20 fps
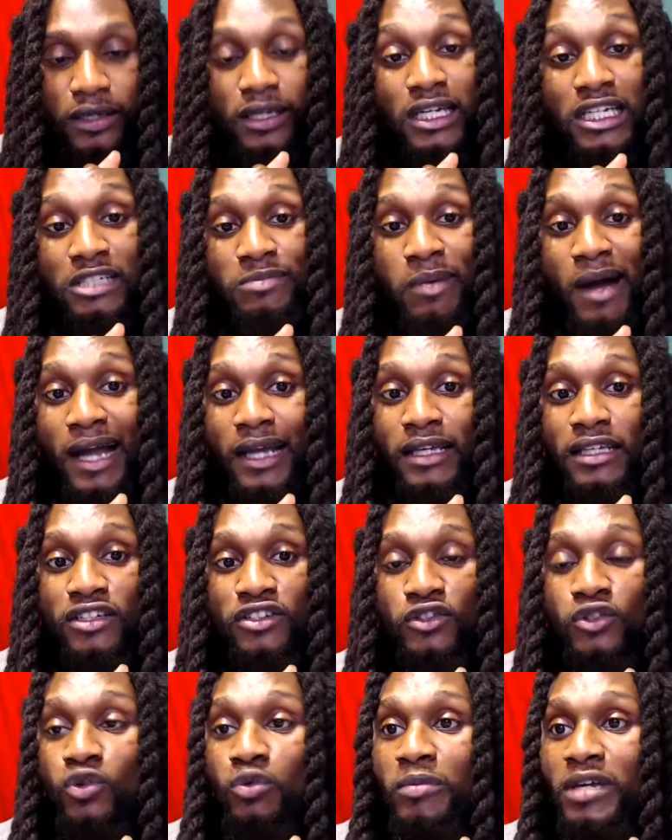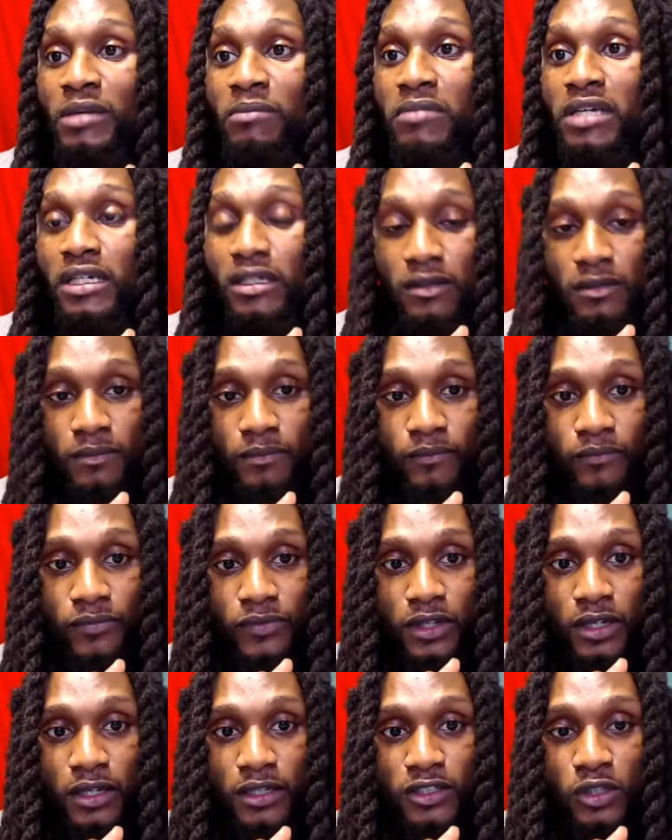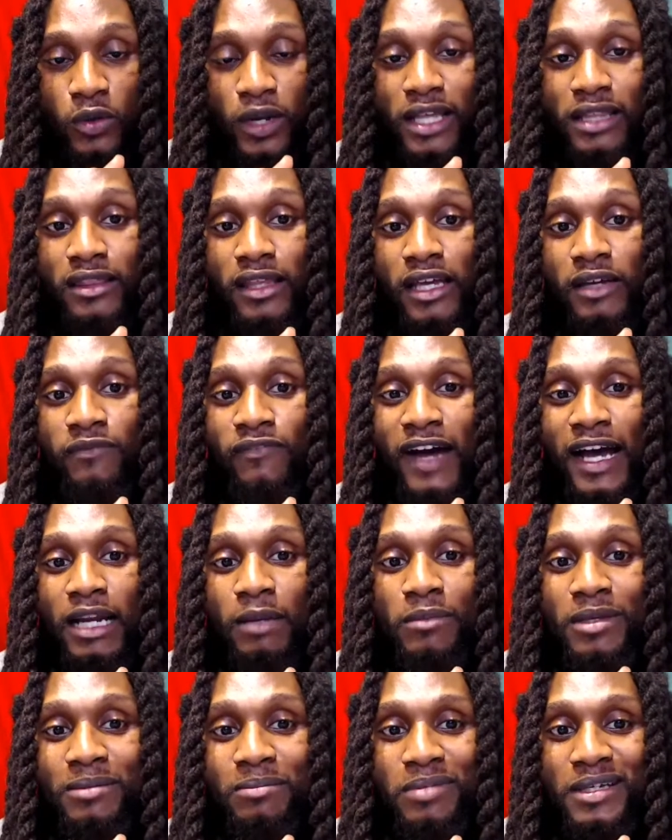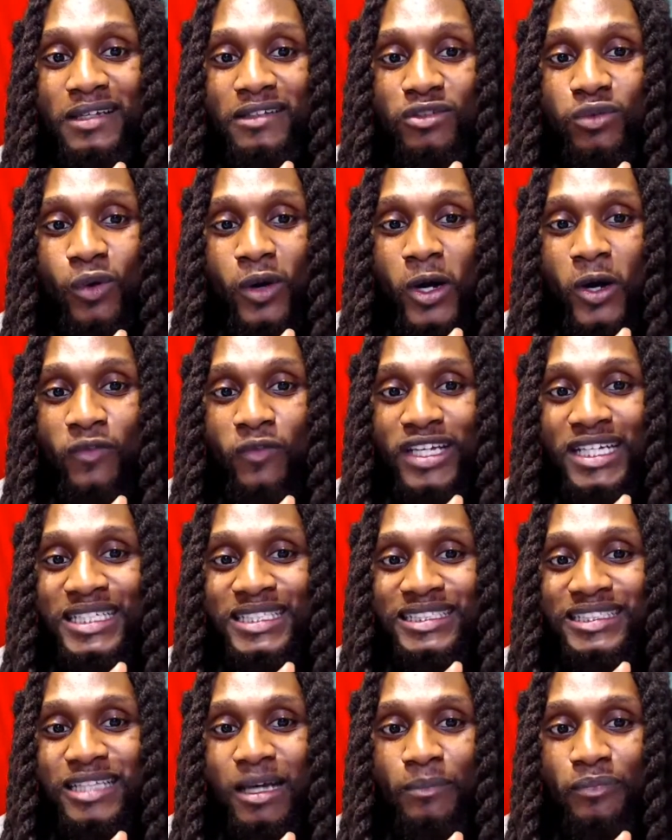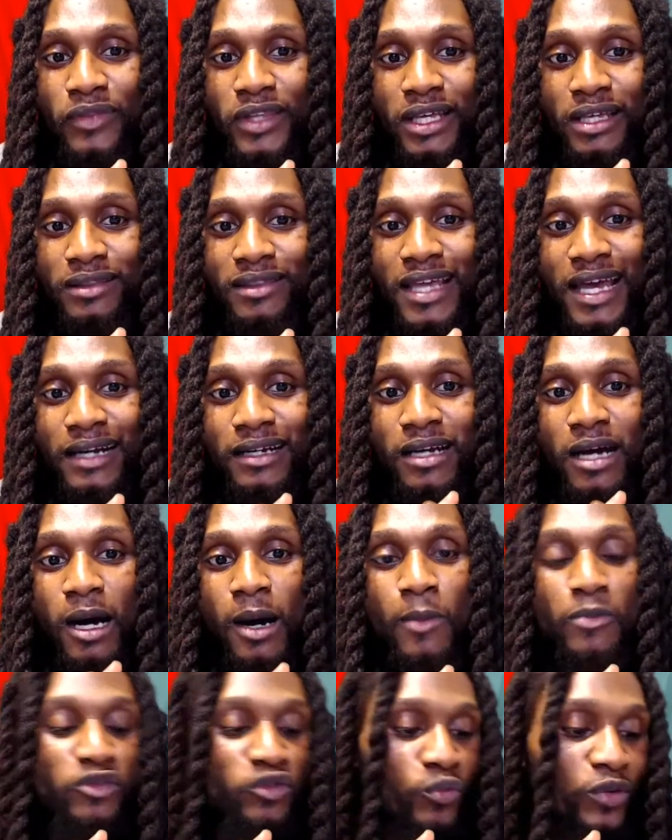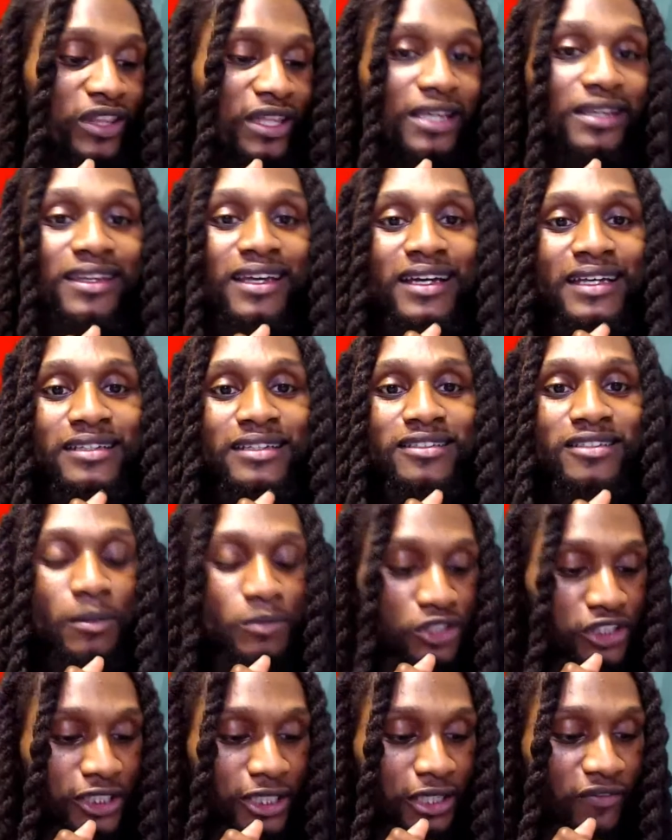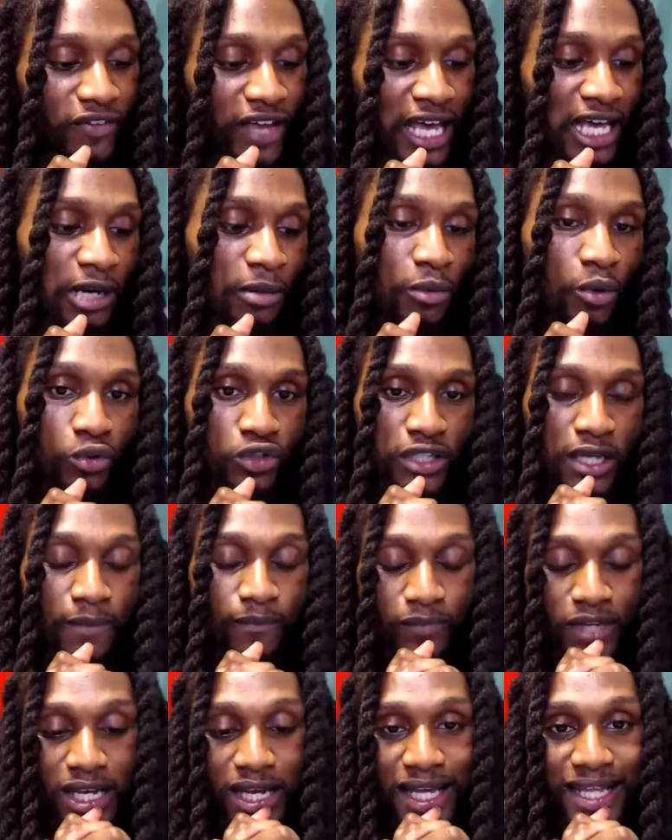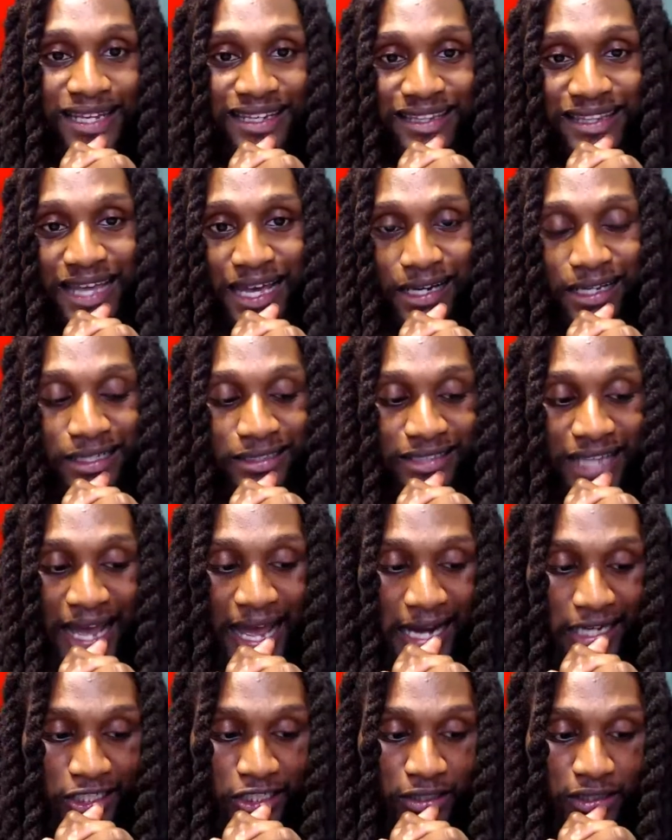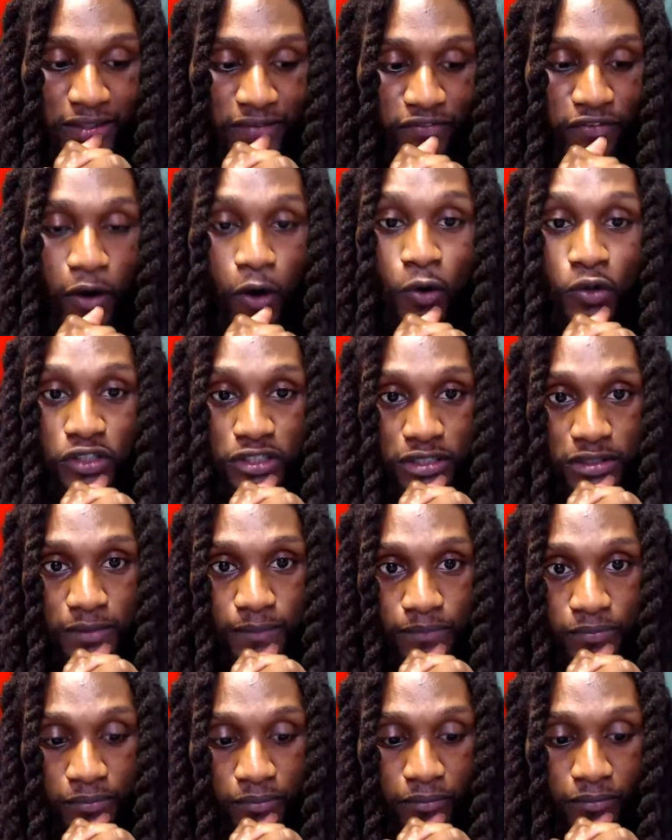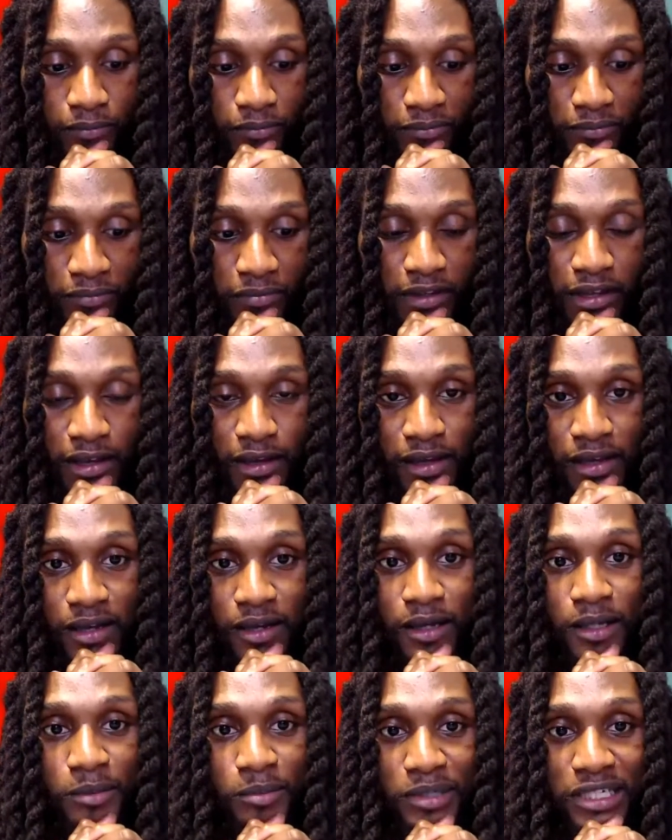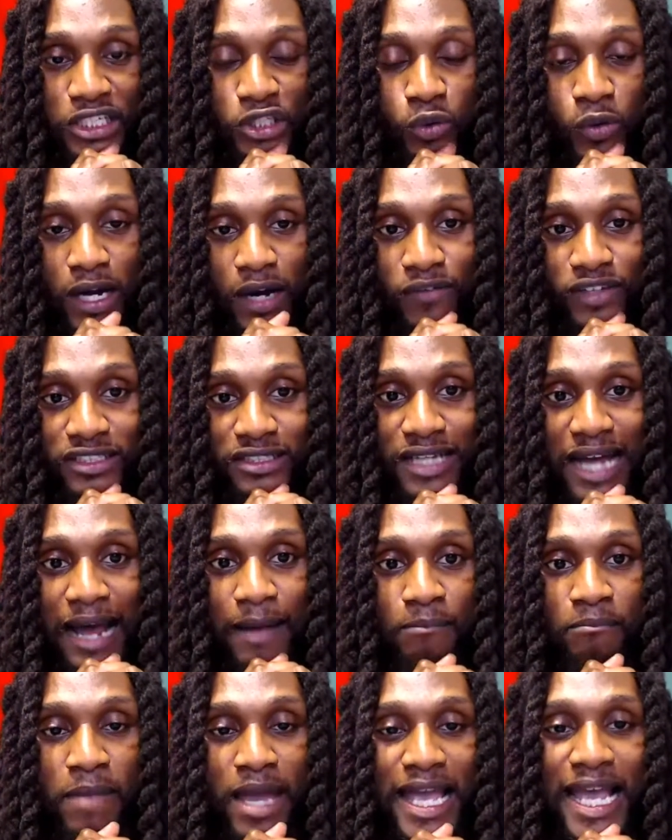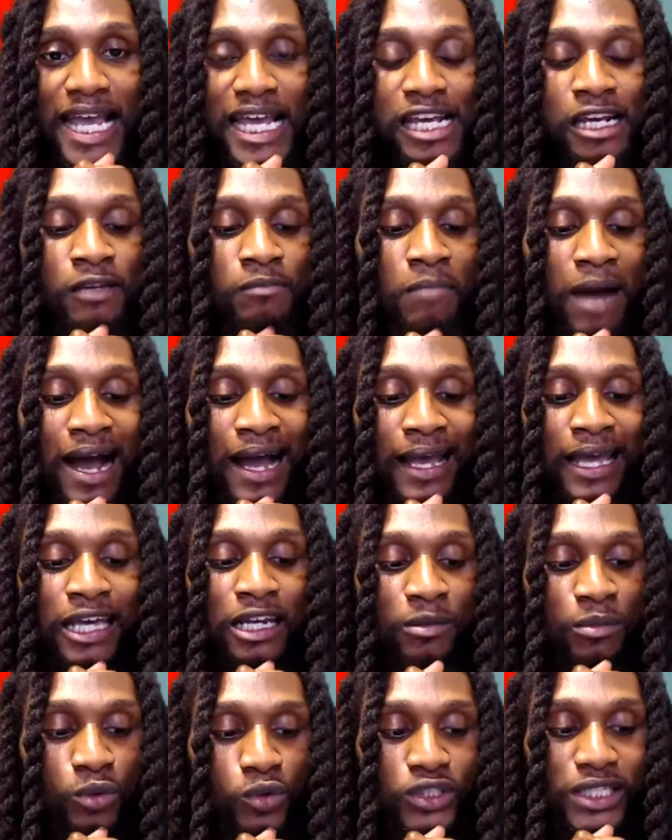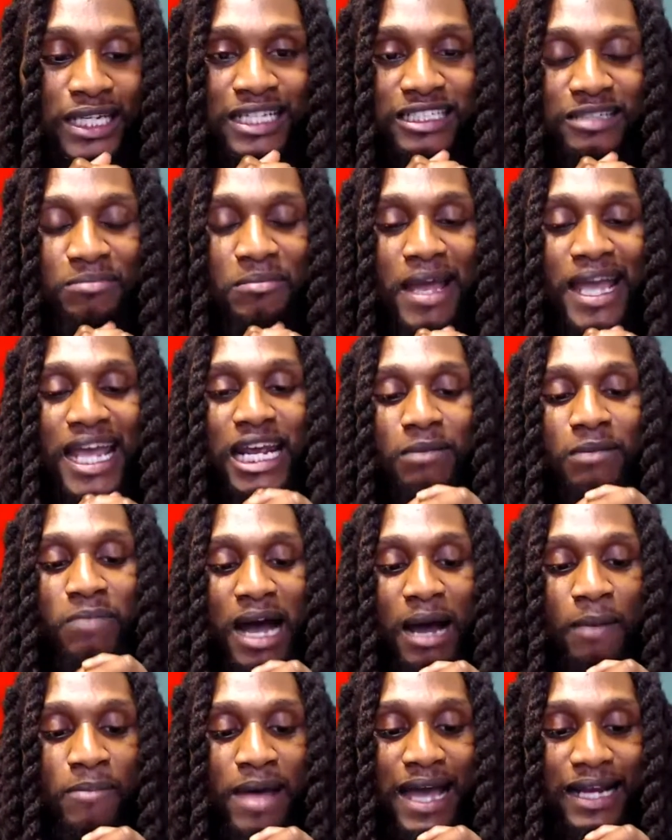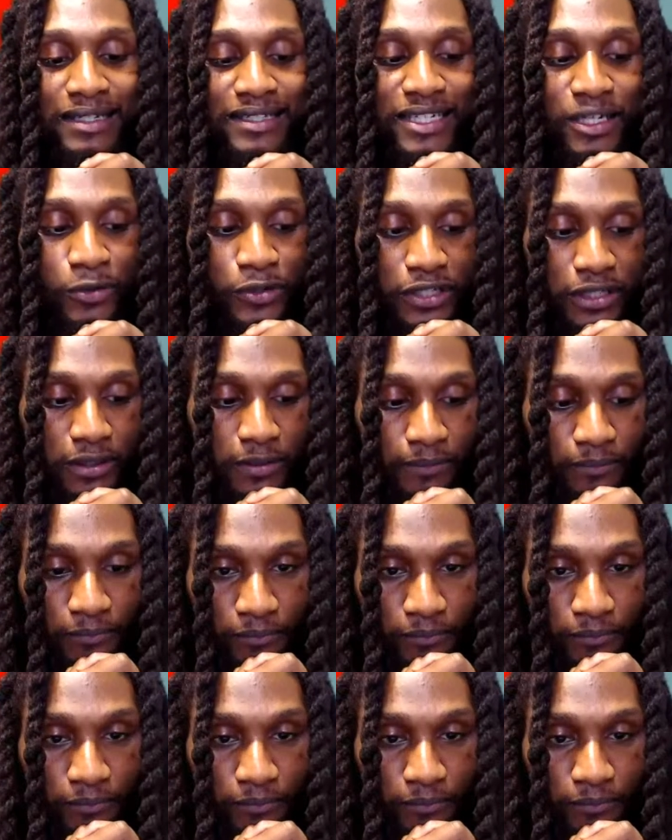is by consuming meat. So they think vitamin B12 is something that comes with the consumption of animals. That is actually false. B12 is not made by animals. It is made by bacteria.